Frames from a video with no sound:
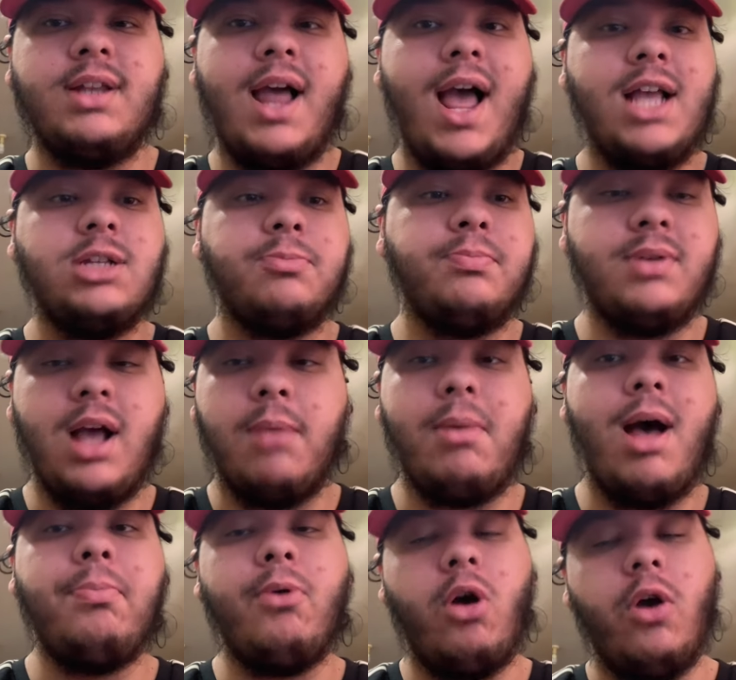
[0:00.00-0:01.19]
that has come
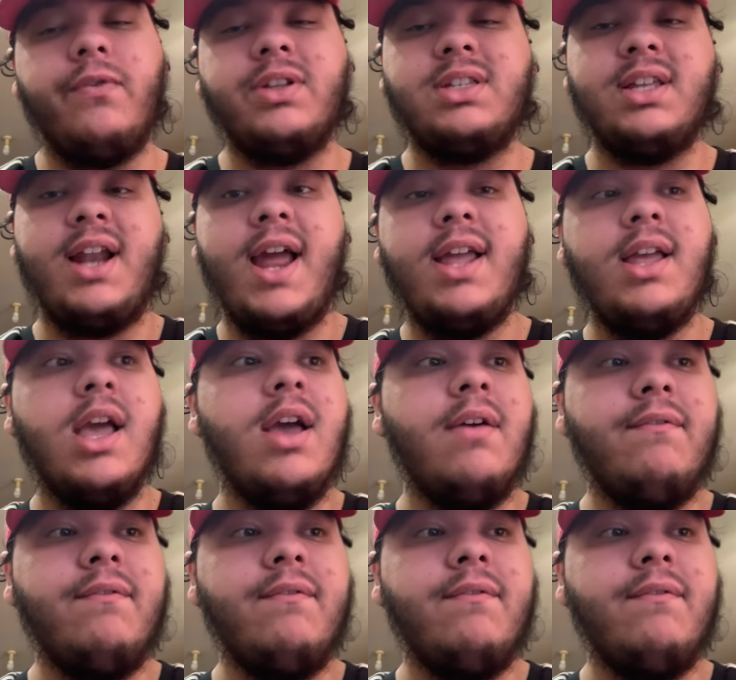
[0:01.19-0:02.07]
up over today.